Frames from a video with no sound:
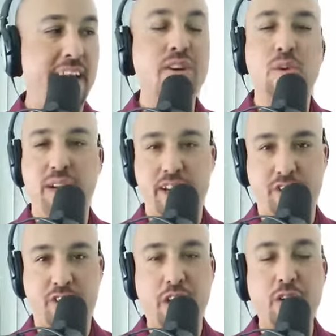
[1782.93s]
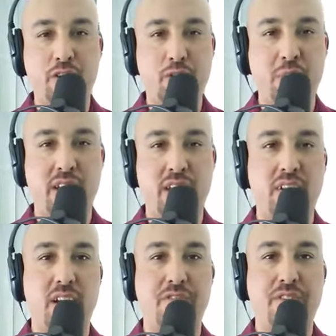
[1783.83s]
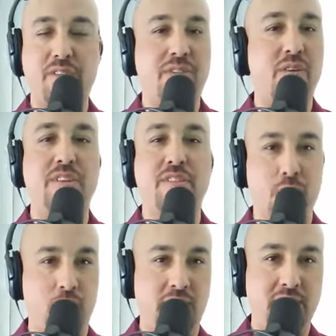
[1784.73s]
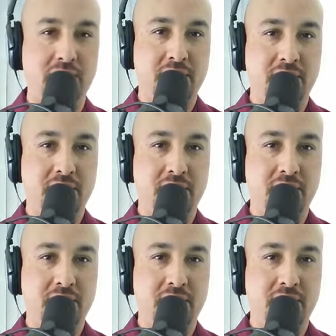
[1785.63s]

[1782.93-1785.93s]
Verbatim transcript: ignorant excuse, because in all fairness, there isn't one.